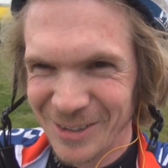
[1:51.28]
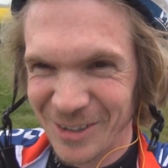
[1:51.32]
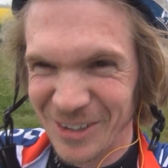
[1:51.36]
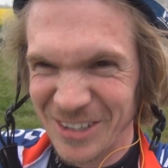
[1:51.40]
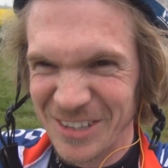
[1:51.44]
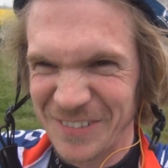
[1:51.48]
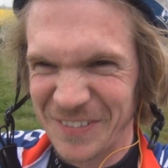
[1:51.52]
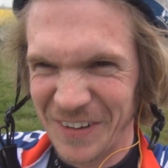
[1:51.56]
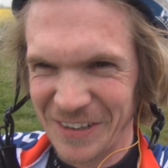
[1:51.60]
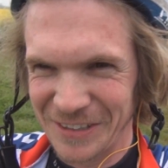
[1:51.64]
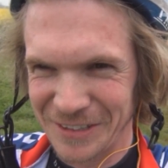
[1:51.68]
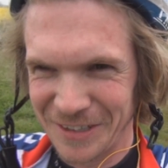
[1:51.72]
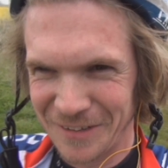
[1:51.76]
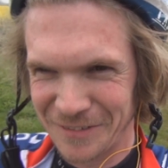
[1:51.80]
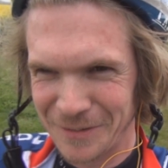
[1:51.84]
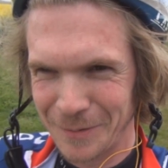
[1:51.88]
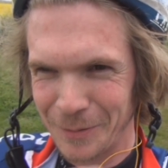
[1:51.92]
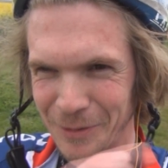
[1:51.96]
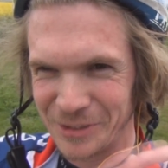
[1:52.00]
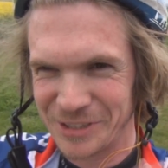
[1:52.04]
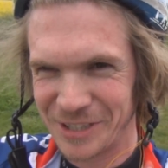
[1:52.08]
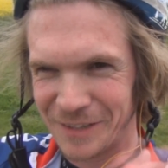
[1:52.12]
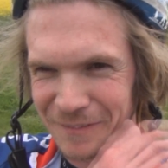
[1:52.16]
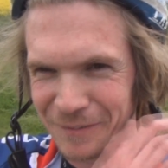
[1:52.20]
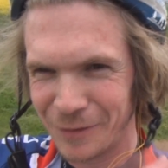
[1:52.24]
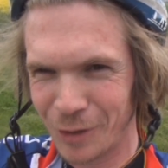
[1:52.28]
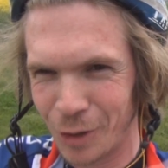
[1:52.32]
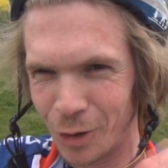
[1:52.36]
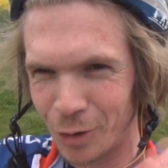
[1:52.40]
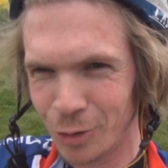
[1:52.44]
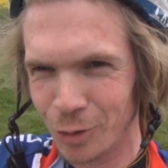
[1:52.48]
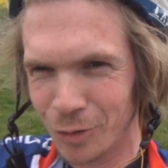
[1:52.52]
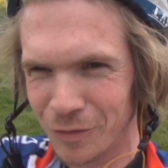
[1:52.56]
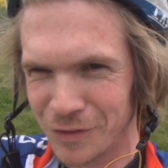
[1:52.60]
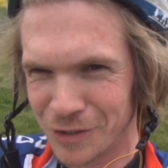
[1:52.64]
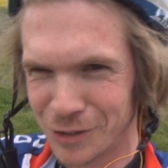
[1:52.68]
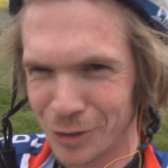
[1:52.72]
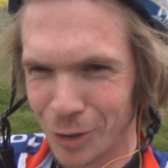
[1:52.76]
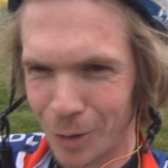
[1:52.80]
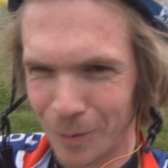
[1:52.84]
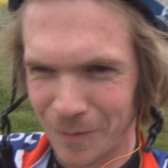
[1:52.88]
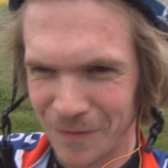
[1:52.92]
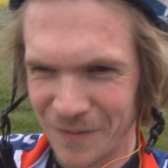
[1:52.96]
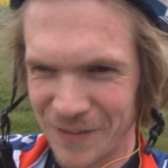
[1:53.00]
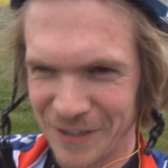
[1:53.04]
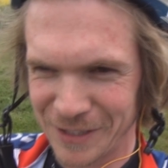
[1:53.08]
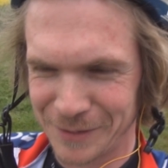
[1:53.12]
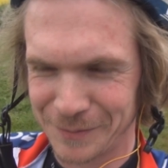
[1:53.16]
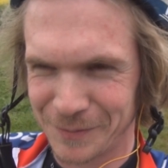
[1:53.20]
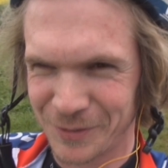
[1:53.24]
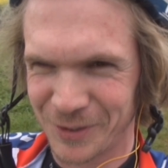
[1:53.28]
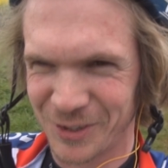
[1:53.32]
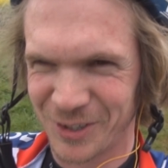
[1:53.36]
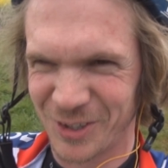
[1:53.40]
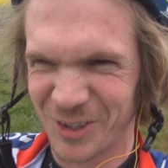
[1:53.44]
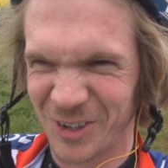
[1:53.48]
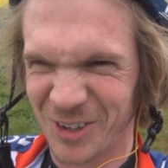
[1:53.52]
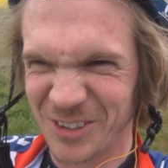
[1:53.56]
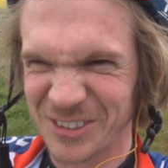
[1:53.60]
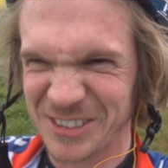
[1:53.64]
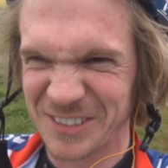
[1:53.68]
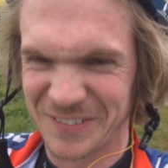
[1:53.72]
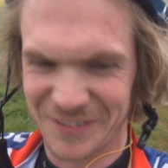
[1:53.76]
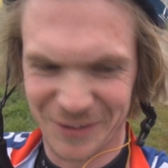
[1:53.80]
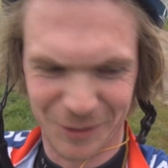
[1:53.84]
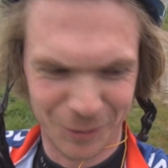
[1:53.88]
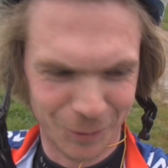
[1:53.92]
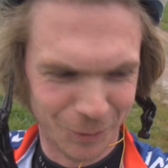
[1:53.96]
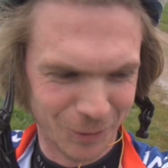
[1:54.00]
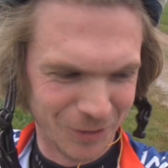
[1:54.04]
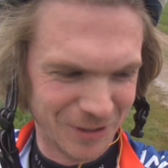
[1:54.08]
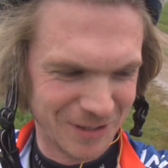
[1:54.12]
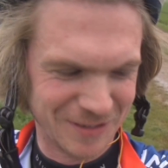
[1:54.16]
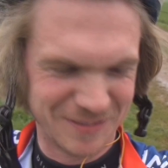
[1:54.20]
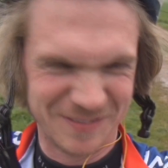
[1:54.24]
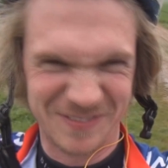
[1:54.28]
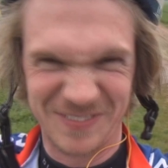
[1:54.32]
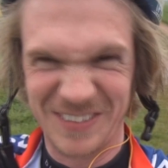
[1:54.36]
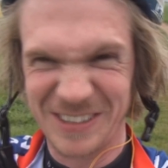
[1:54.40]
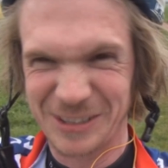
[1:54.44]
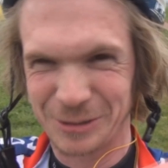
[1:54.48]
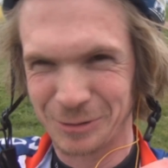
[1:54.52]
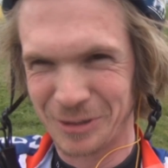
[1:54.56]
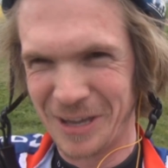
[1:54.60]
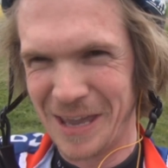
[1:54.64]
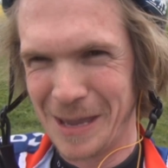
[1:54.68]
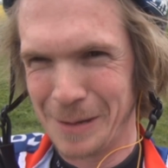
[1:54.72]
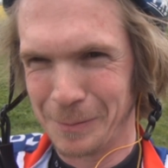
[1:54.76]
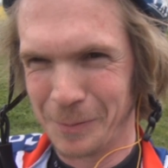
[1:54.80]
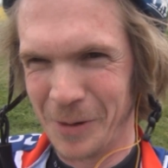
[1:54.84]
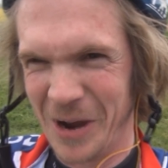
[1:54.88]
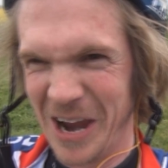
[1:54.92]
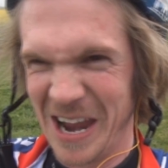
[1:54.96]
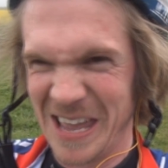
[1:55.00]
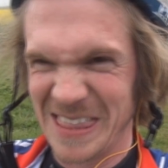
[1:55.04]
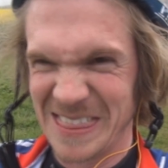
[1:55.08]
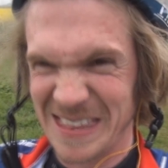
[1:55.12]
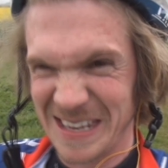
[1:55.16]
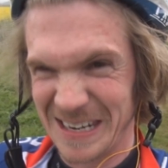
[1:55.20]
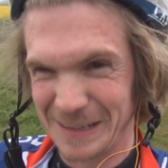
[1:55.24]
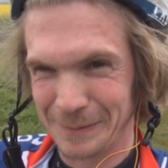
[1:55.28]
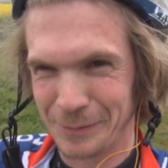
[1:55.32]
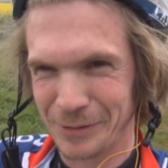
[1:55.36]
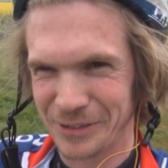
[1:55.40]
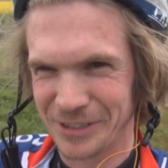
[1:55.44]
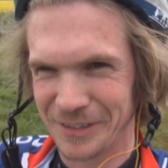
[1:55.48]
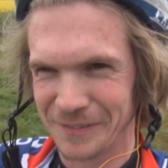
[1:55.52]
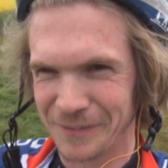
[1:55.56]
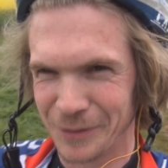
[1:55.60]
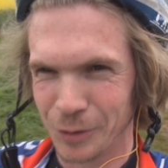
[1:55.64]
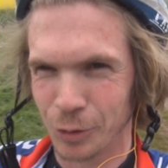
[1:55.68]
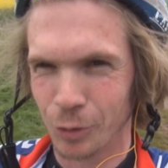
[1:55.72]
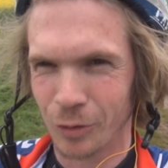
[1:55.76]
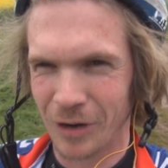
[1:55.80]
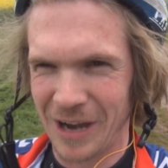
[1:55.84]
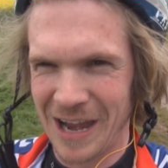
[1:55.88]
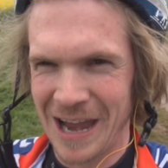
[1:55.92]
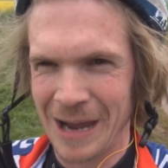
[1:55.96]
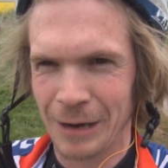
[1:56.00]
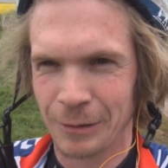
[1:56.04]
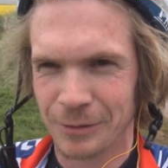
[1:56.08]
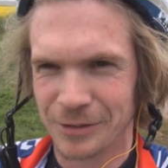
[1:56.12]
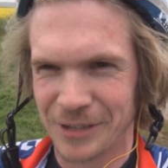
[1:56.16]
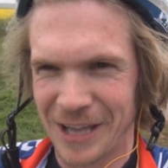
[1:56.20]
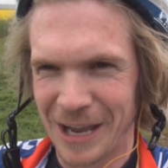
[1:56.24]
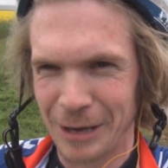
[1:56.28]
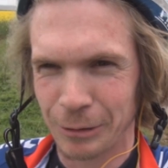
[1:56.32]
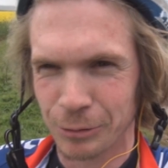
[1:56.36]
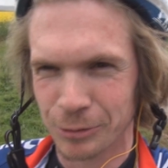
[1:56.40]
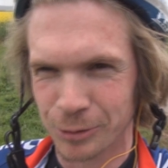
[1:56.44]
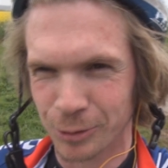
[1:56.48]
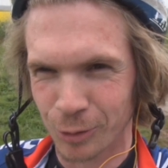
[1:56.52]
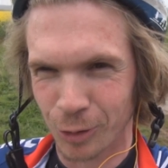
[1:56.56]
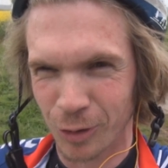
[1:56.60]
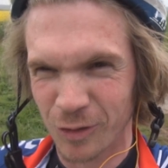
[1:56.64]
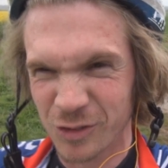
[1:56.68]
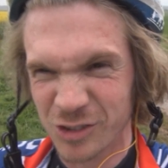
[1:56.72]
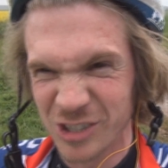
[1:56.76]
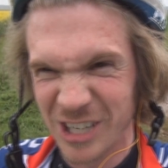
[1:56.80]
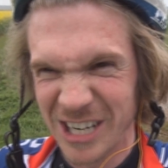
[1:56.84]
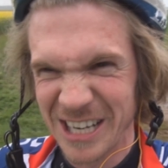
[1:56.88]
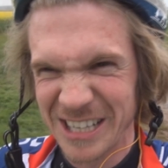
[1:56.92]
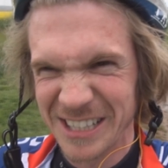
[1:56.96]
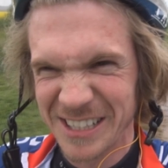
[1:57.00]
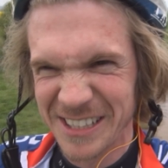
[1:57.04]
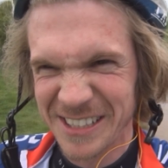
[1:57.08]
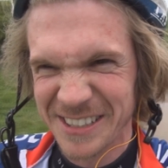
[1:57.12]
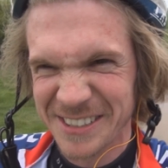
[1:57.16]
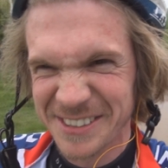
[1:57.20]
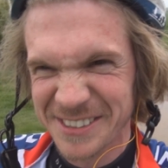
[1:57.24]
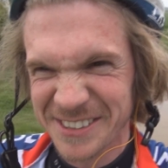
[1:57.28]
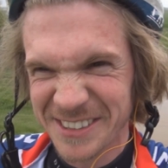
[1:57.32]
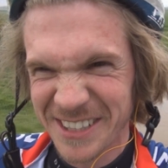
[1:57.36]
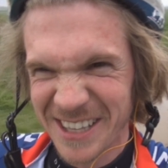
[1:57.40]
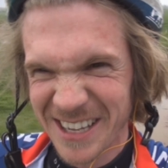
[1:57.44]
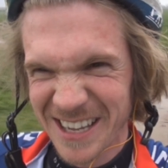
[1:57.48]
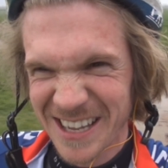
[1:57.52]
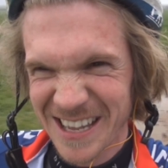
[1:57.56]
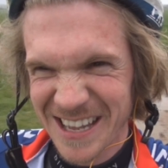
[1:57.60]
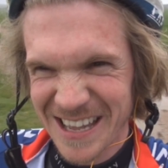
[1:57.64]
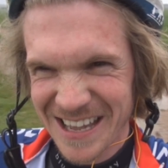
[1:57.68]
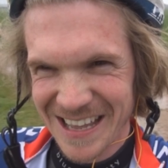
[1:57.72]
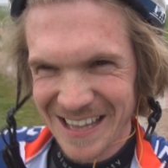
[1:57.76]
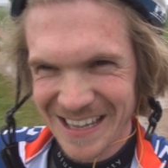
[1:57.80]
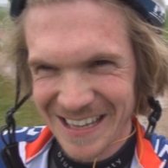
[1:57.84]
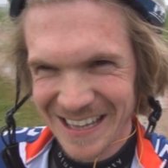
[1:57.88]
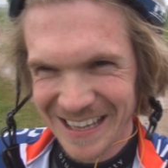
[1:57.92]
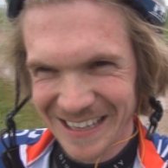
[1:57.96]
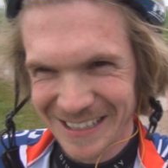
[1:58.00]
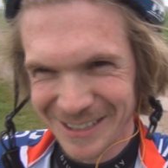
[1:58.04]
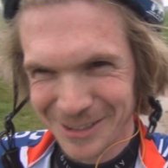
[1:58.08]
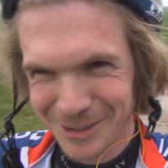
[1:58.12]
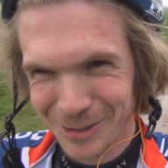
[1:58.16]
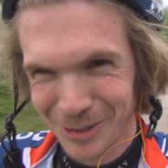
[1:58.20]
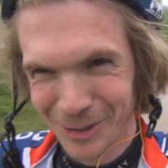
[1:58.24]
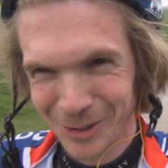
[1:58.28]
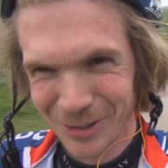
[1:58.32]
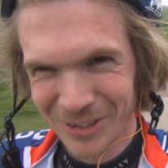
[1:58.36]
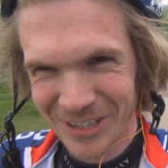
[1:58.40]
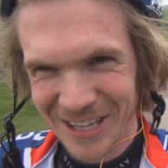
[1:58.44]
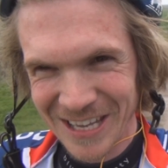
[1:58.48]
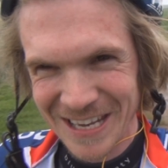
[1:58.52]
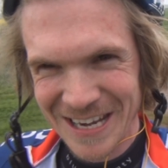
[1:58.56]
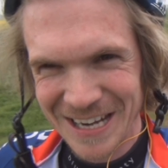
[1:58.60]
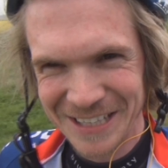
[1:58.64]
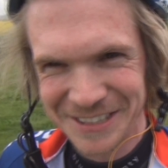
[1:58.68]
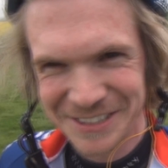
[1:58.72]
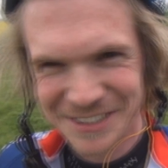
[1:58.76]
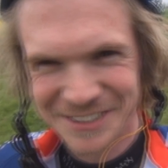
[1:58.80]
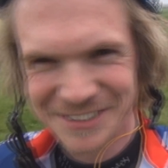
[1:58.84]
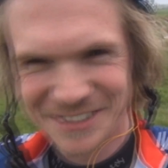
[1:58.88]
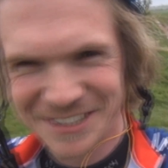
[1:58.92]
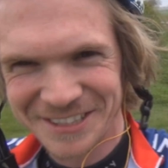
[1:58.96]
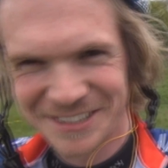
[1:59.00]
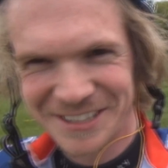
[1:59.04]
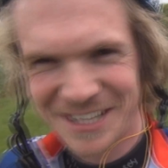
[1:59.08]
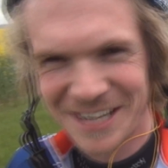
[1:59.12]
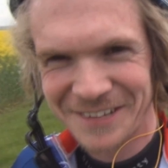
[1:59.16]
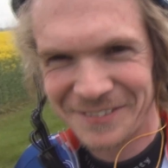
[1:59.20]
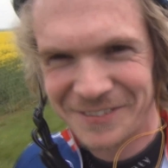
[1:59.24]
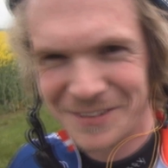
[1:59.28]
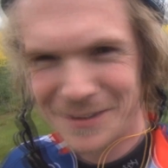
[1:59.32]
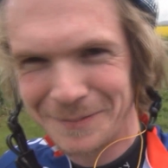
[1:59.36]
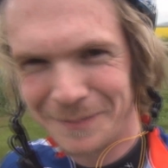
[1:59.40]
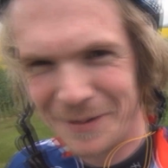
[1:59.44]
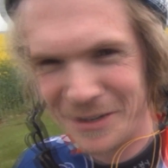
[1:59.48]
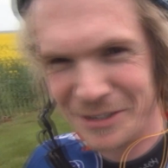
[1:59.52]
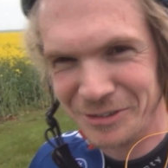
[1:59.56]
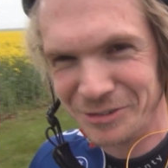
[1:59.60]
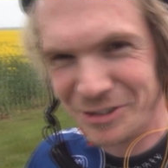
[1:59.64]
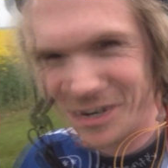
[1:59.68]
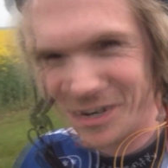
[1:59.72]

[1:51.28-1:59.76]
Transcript: Only thing is I have to put something on over the top of this because if I don't, this will get wet, and then if I put something else over it, it's too late. And as you can see, it's definitely been